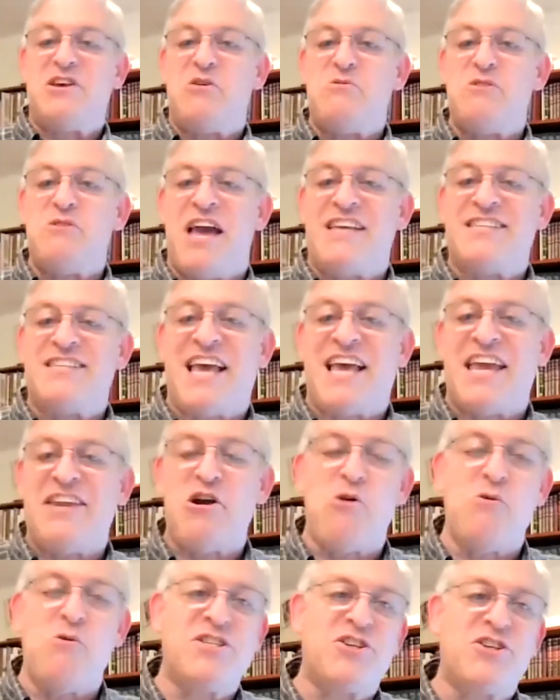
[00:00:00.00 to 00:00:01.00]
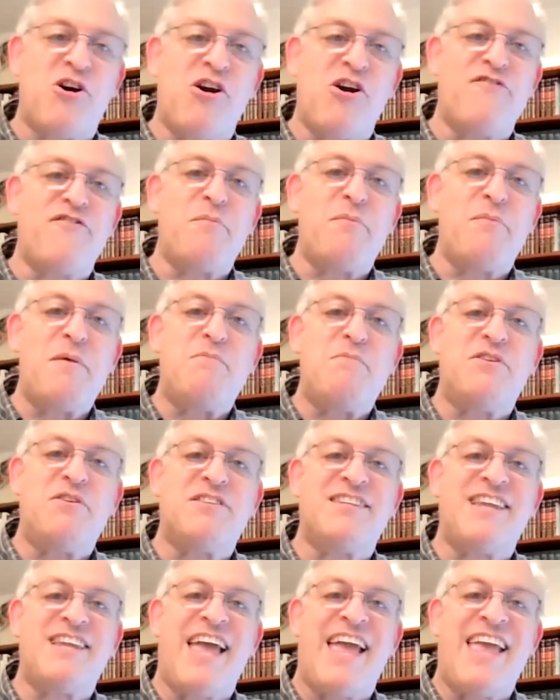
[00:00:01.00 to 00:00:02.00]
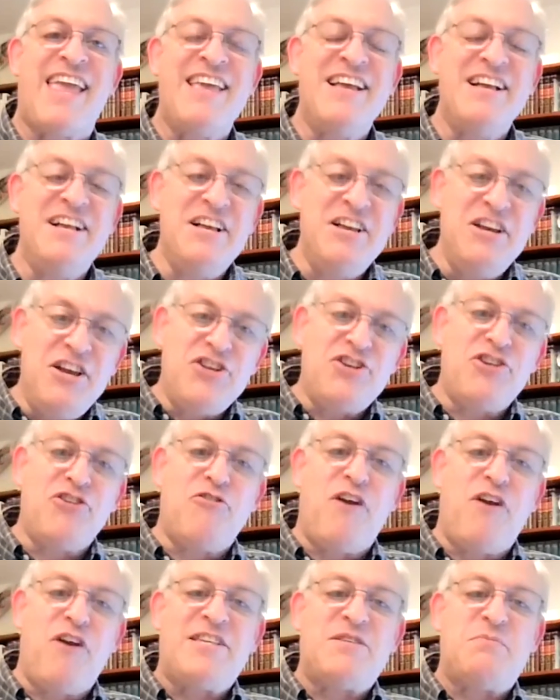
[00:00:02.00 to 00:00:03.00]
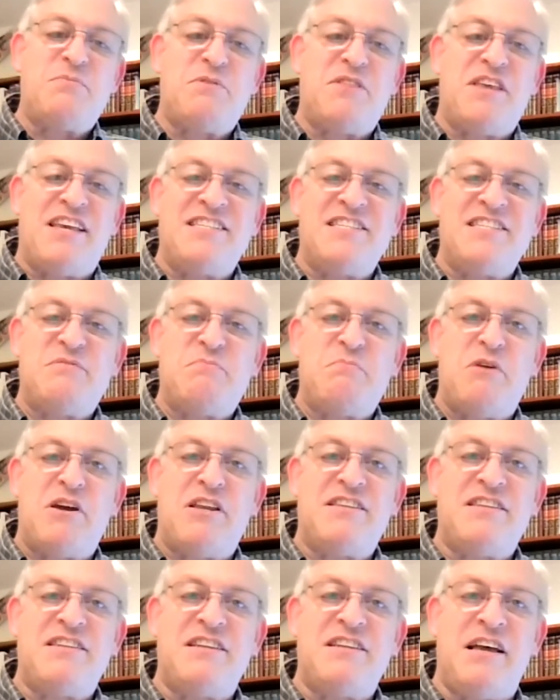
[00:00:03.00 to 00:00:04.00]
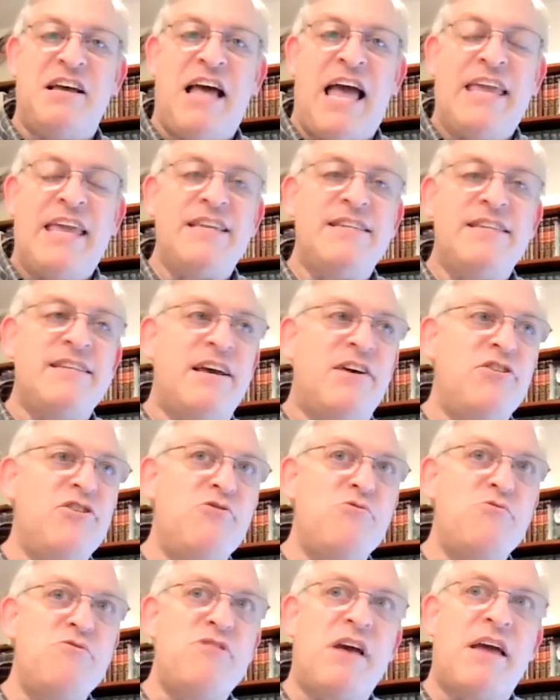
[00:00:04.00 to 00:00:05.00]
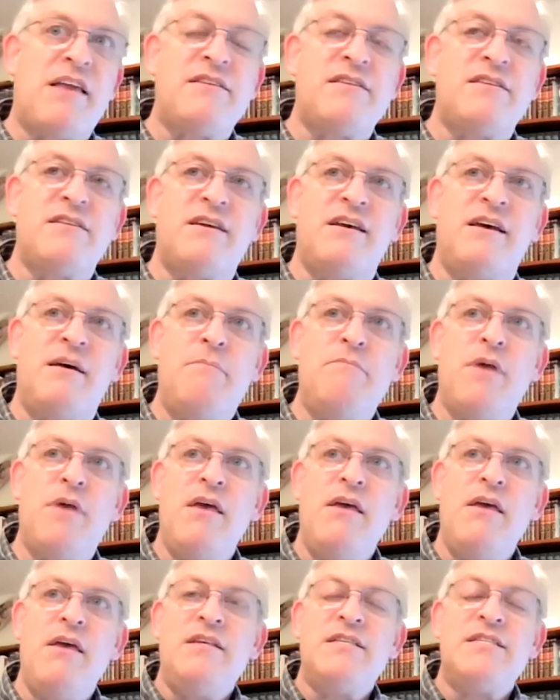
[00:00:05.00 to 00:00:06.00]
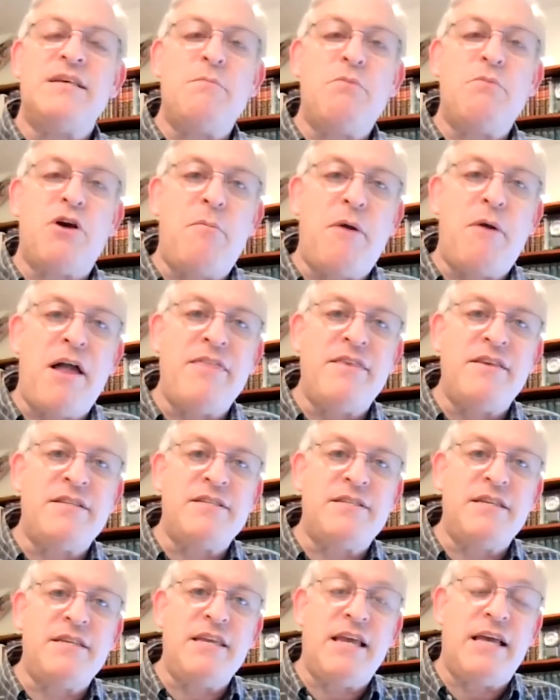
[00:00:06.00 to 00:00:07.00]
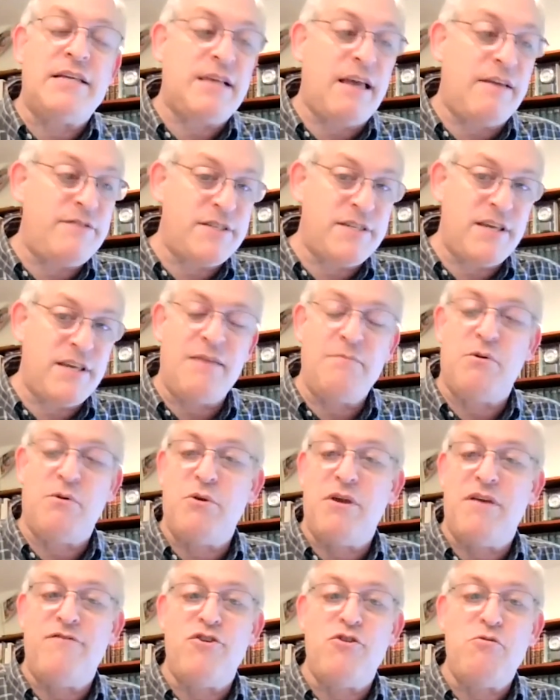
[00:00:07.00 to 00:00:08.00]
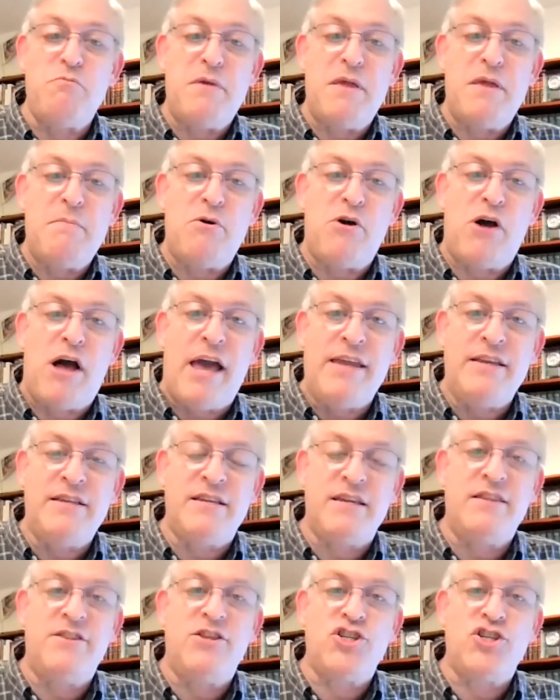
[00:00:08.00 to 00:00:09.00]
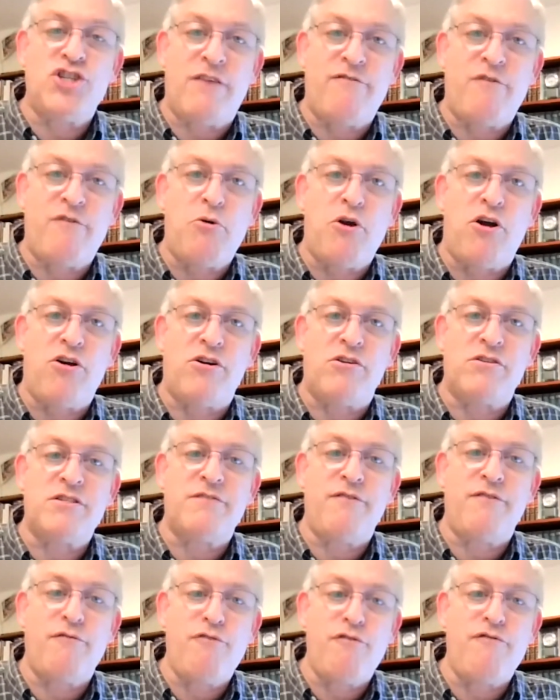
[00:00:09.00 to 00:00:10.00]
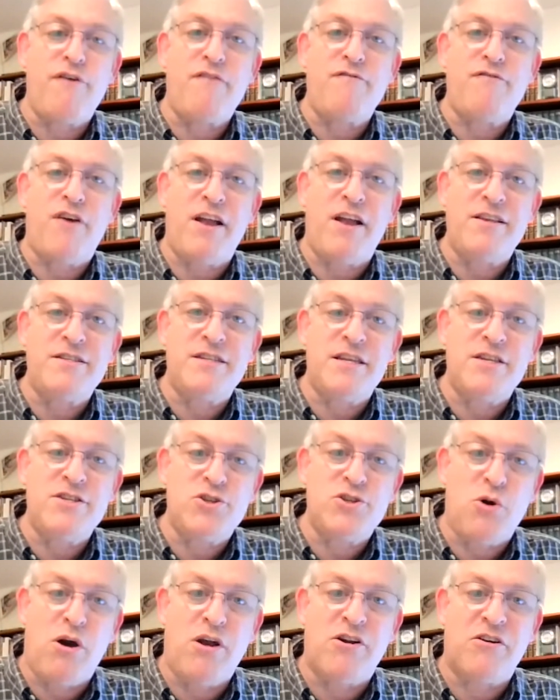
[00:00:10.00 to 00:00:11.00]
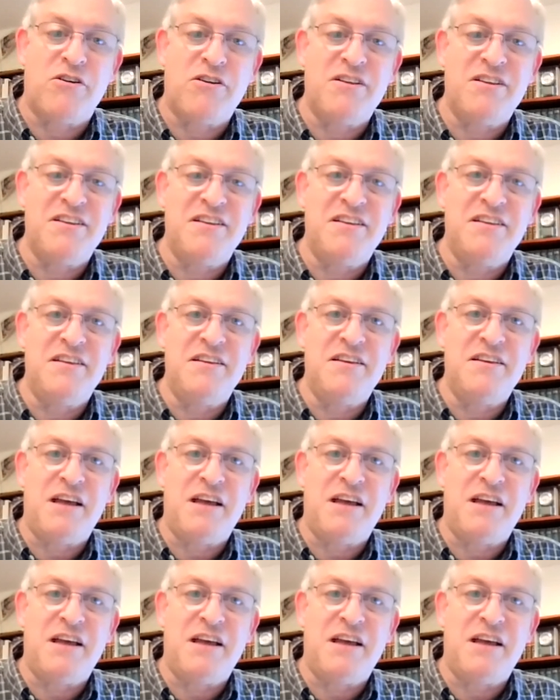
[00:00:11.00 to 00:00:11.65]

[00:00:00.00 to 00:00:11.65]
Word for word: So yes, I know it's hard for people today to grasp this, but uh, I can tell you that um, Simcha by the Sea, as I've said, but we have new people. I did the Sheva Brachos, the Rav Ruven Feinstein's daughter.